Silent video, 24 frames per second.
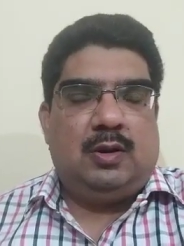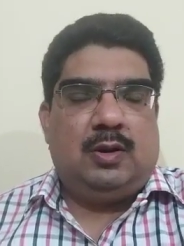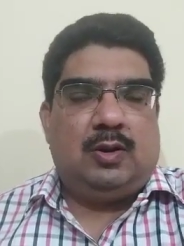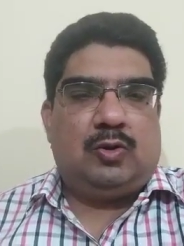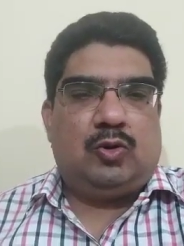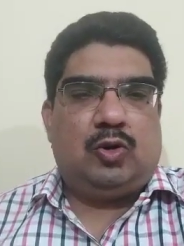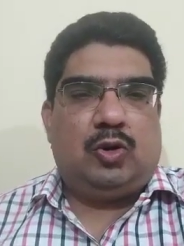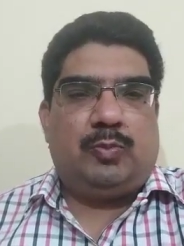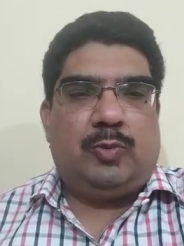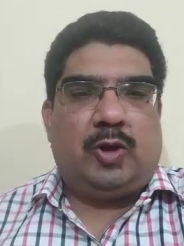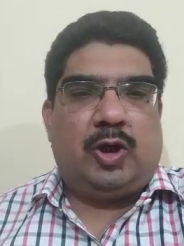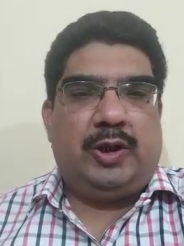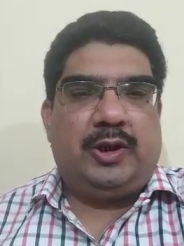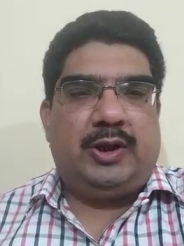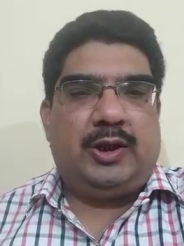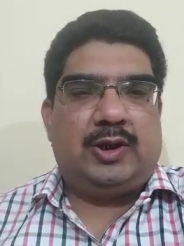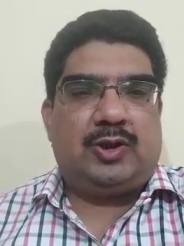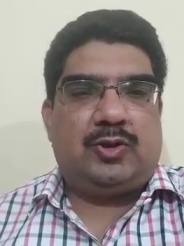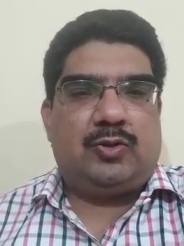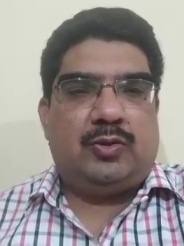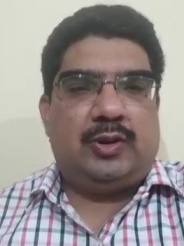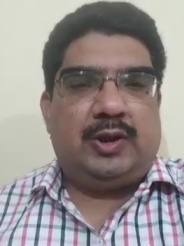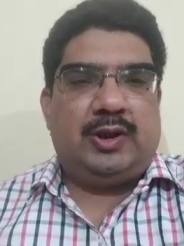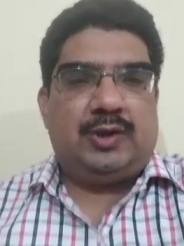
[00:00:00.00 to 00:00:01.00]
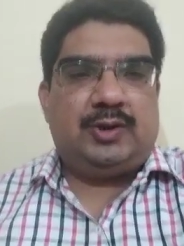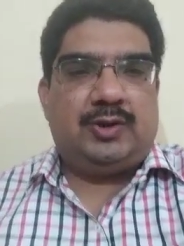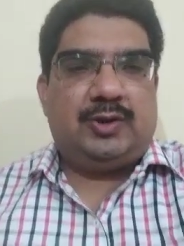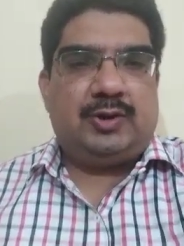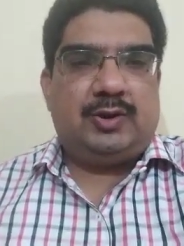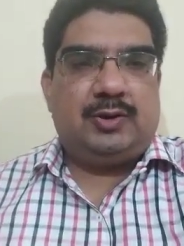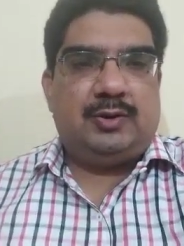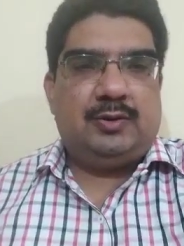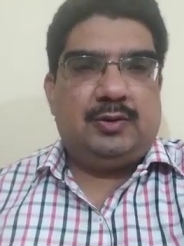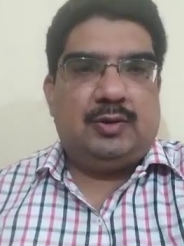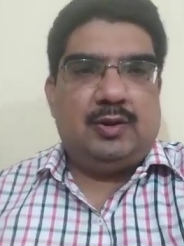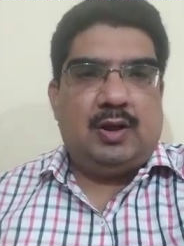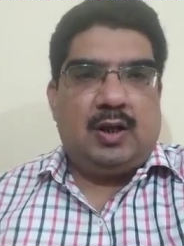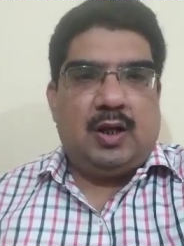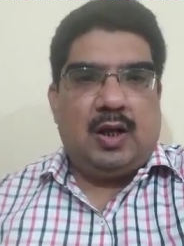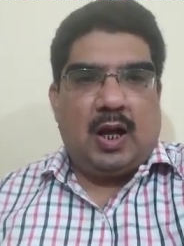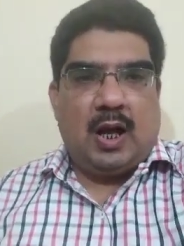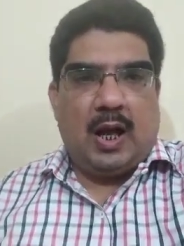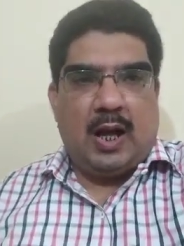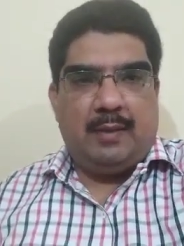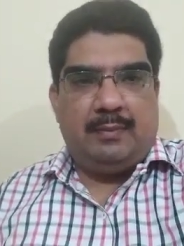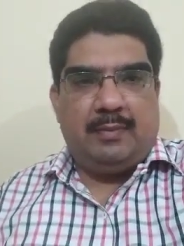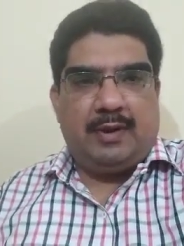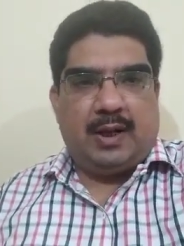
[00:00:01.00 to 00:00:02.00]
Good morning, students.
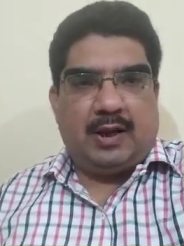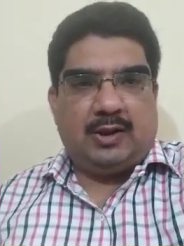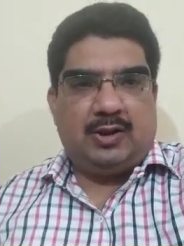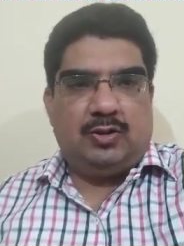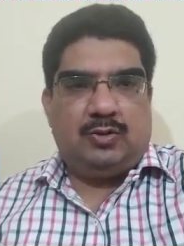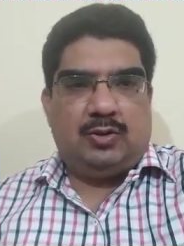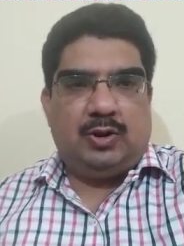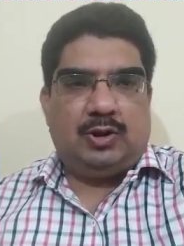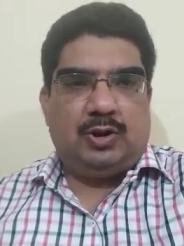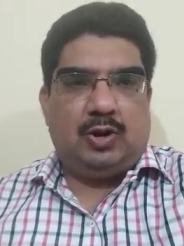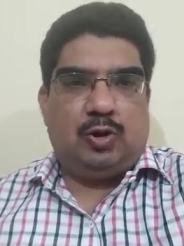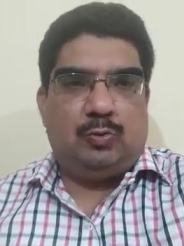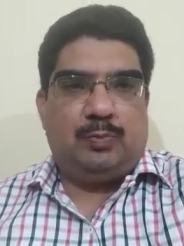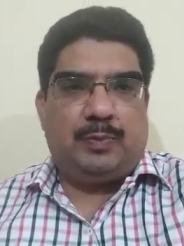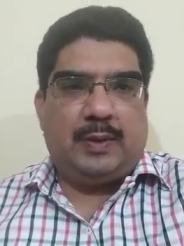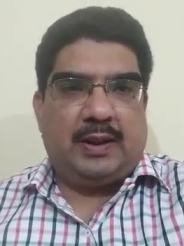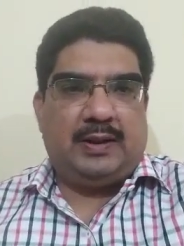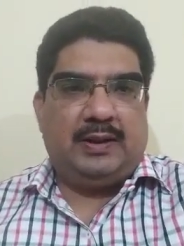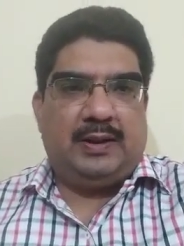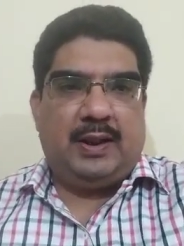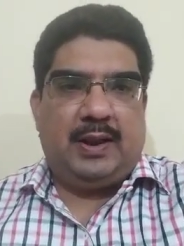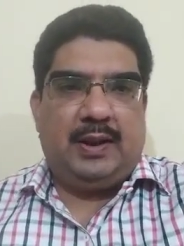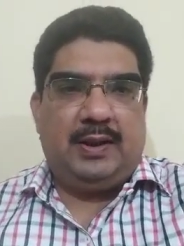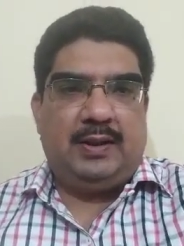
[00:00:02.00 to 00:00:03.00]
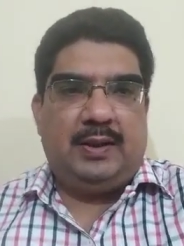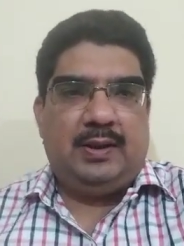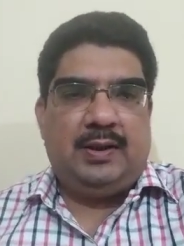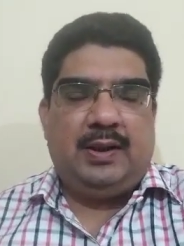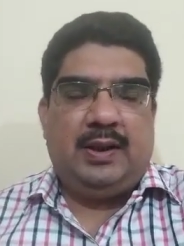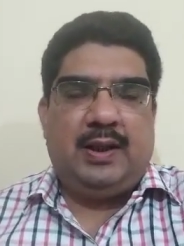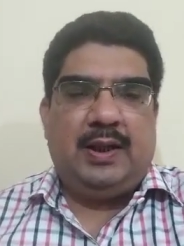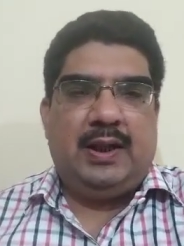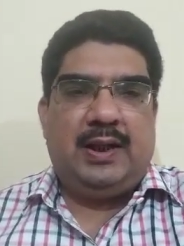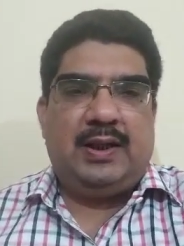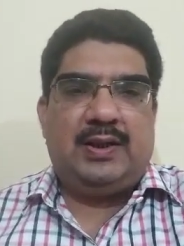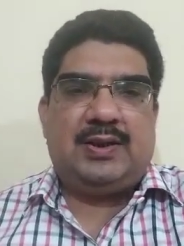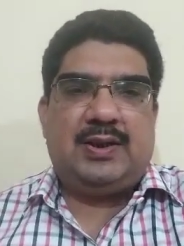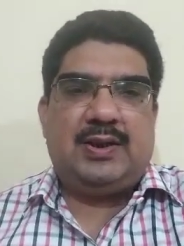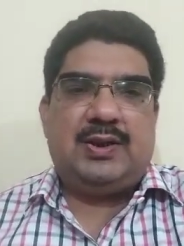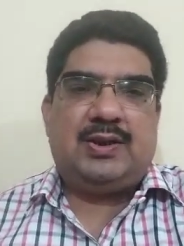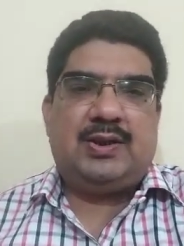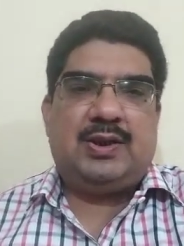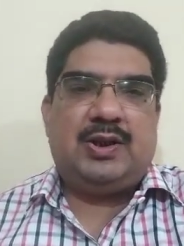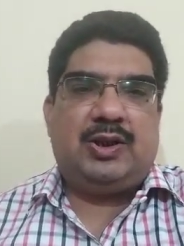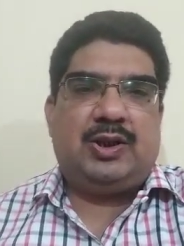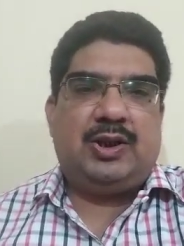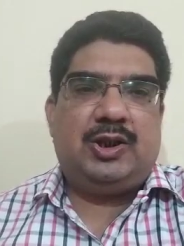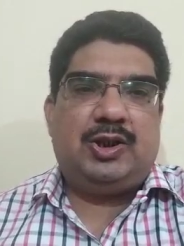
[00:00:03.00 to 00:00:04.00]
I am Raju Ranjan Upadhyay,
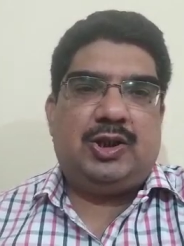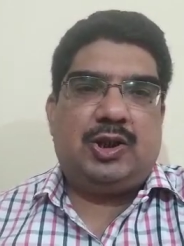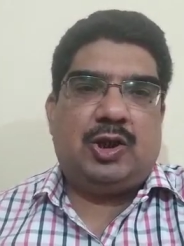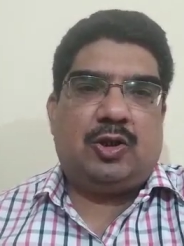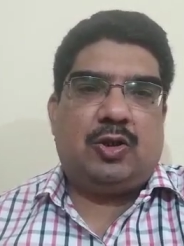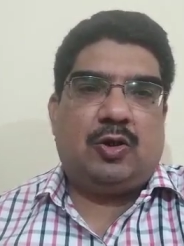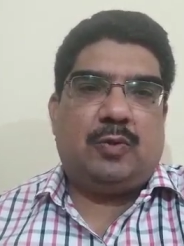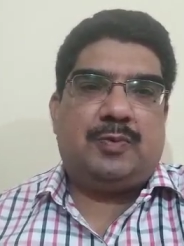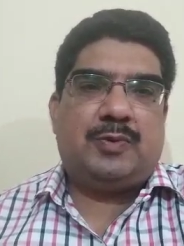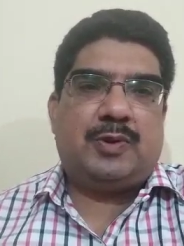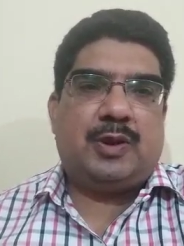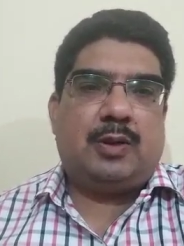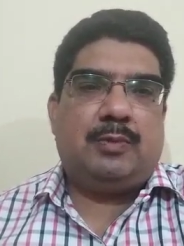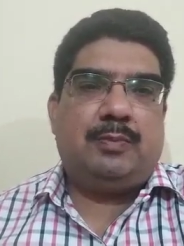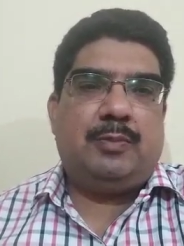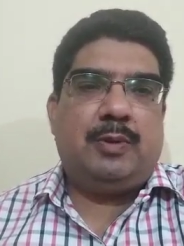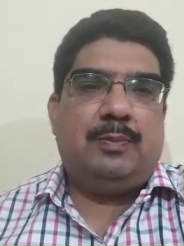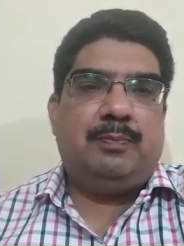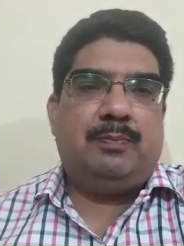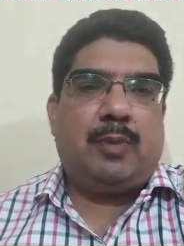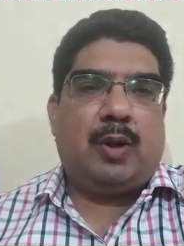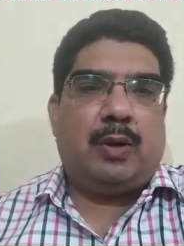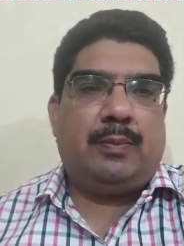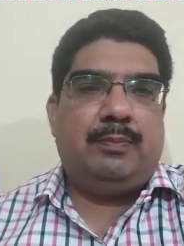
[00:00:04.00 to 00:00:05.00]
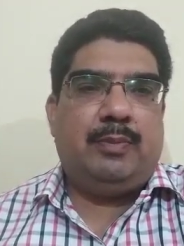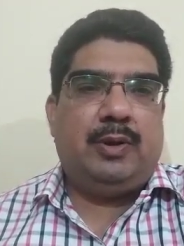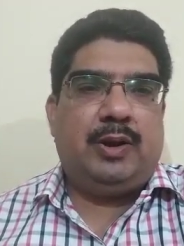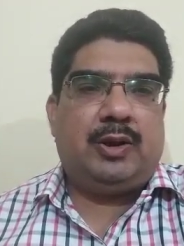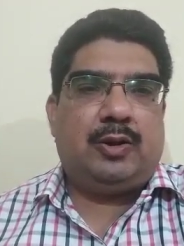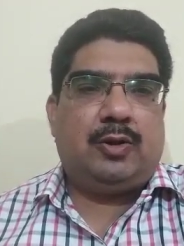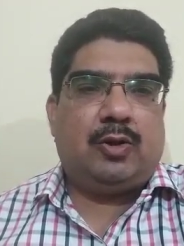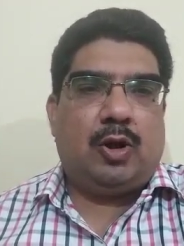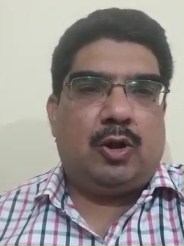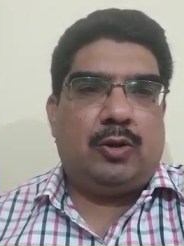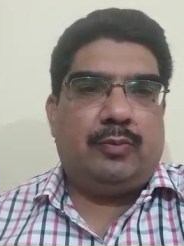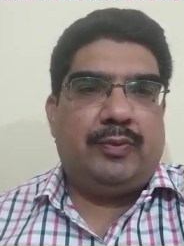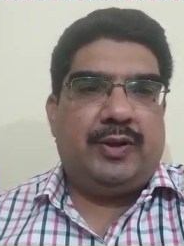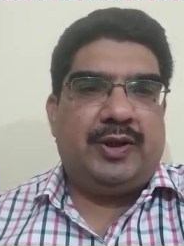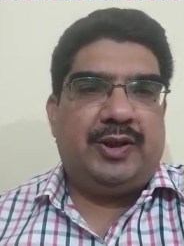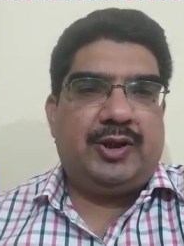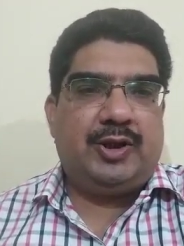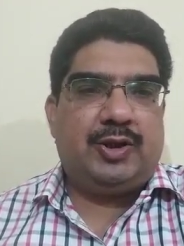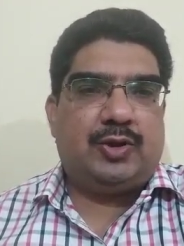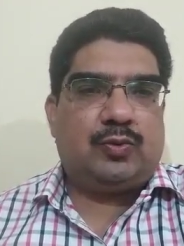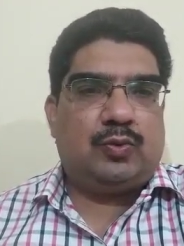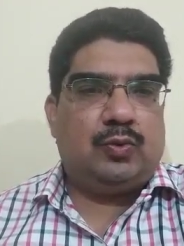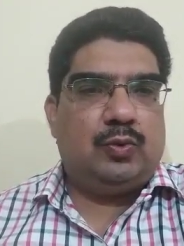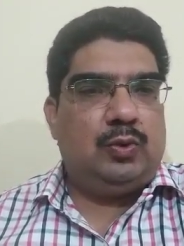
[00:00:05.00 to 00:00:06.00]
SST teacher of Sunbeam Public Convent
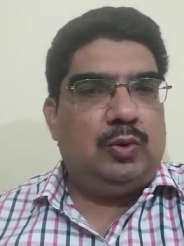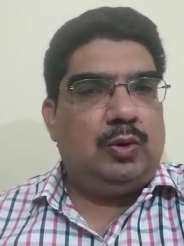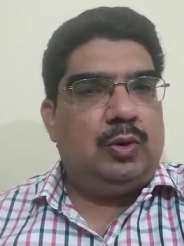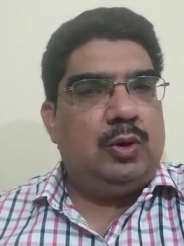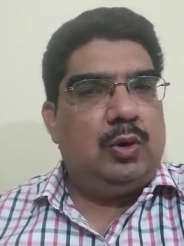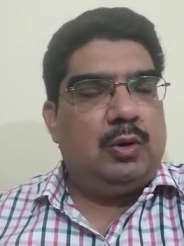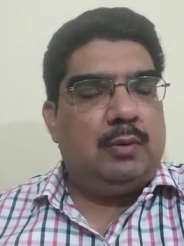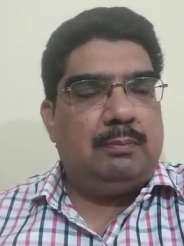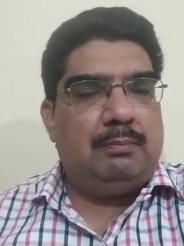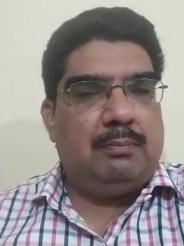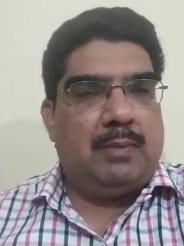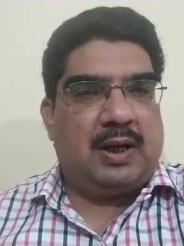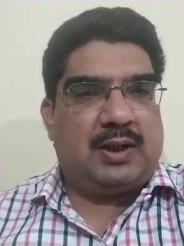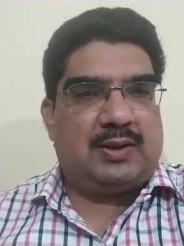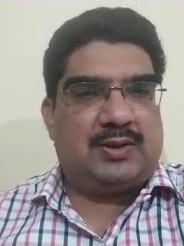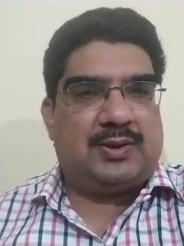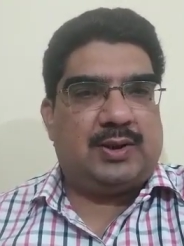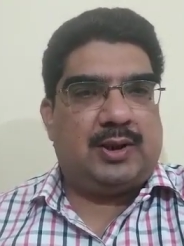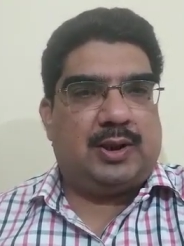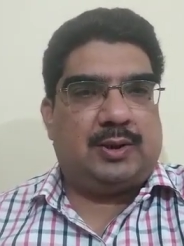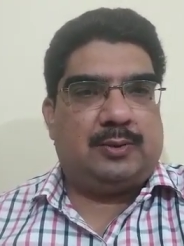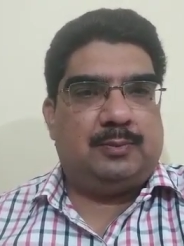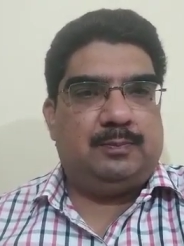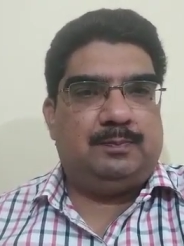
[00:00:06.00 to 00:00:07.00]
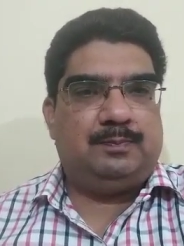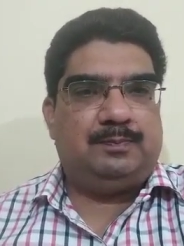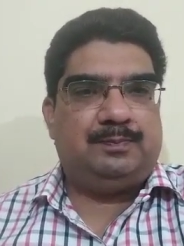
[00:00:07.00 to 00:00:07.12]
School, Buxar.